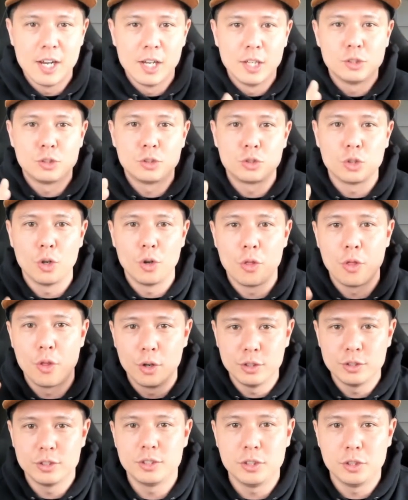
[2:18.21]
So
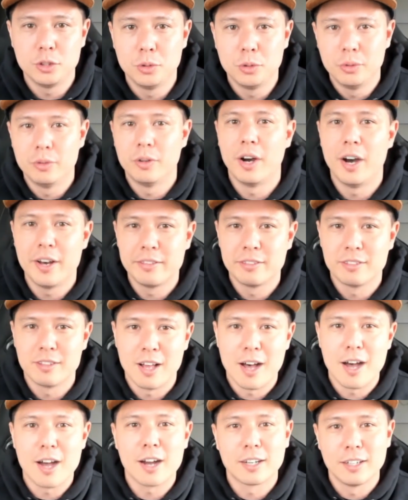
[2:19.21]
those of you who
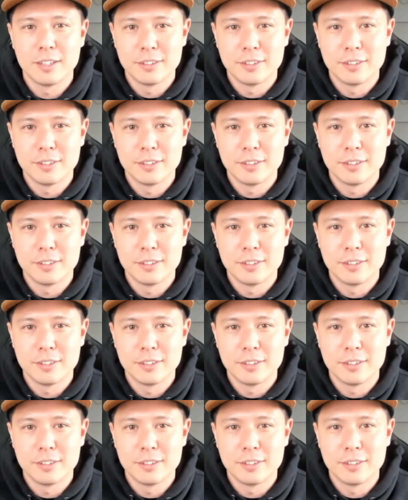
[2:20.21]
unlock